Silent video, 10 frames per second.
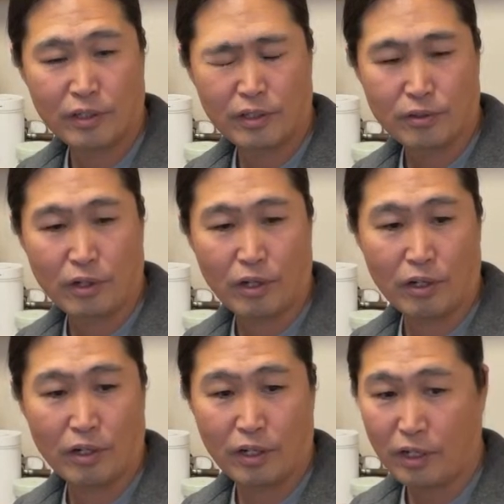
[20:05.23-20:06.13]
So,
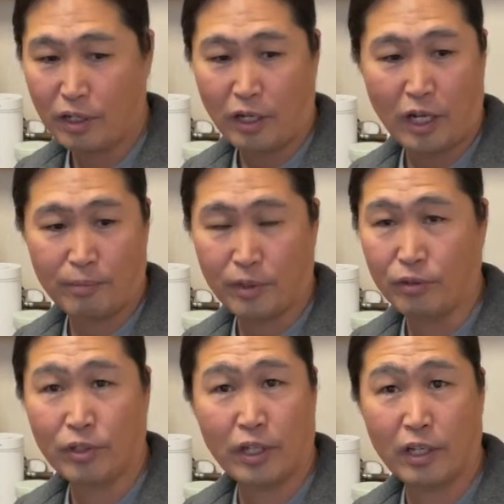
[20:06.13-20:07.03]
I mean, you
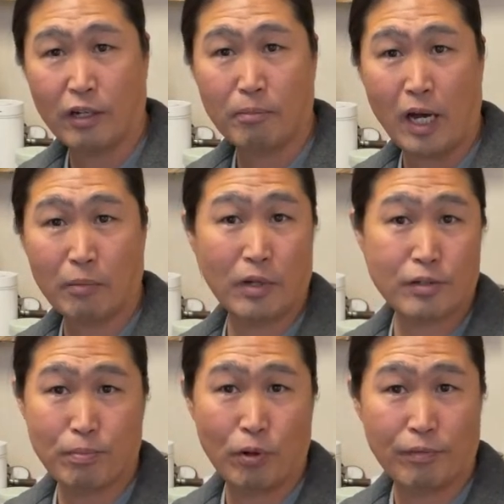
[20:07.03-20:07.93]
can get a bottomless
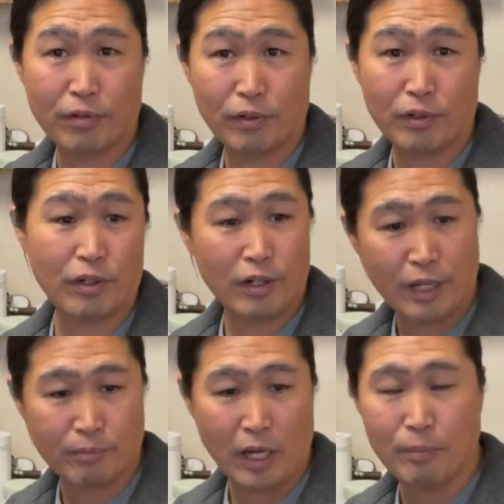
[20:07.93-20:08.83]
portafilter
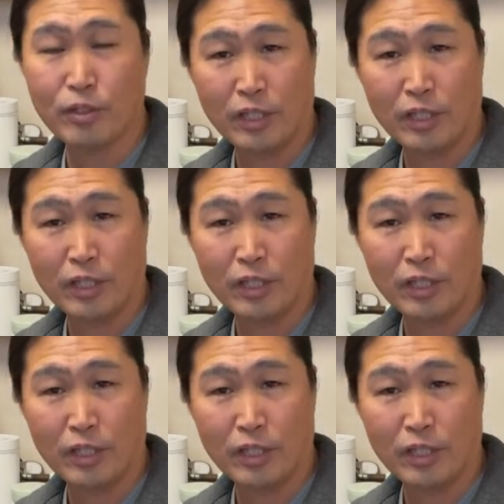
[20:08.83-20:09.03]
and I mean,